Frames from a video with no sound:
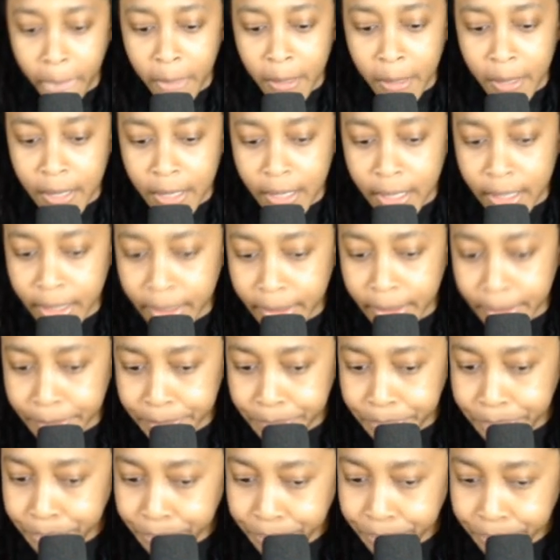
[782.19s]

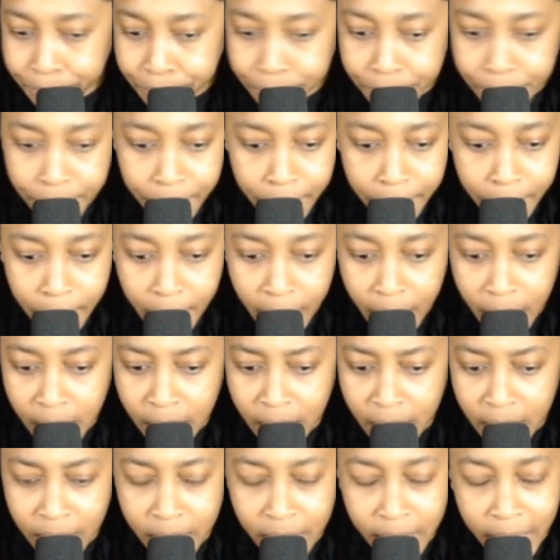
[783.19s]
Um,
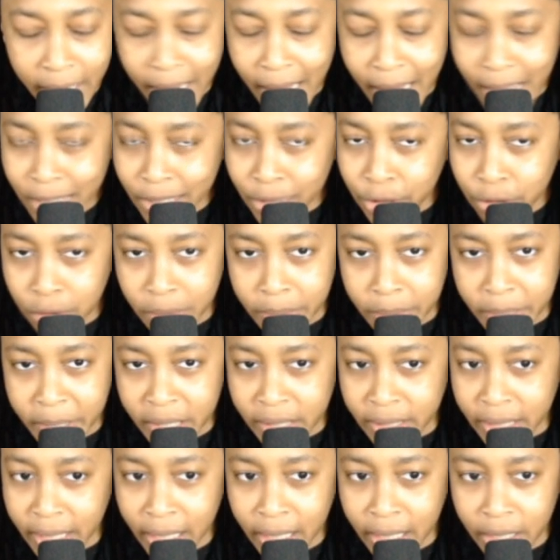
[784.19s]
they got to shore up their
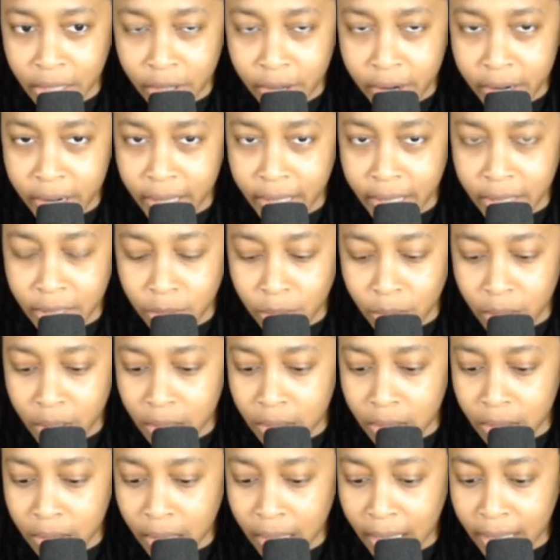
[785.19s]
secondary as
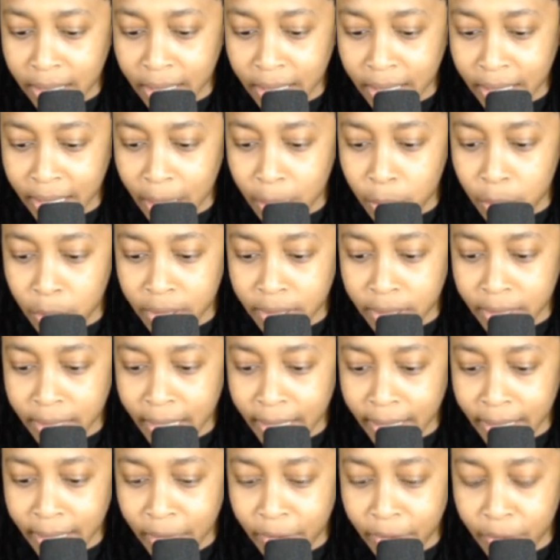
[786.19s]
well. I think that will
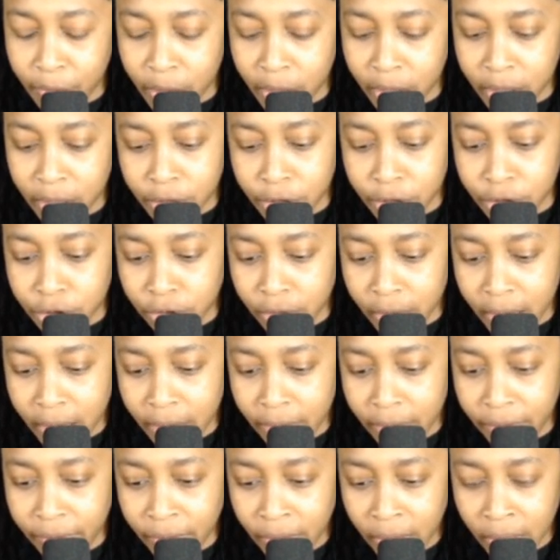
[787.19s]
attack that via the
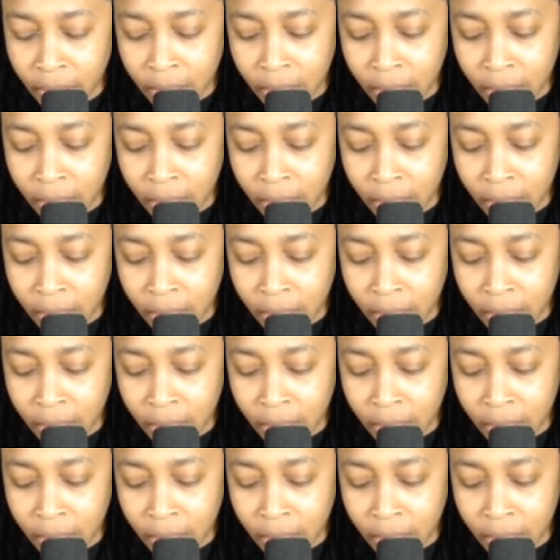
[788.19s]
draft.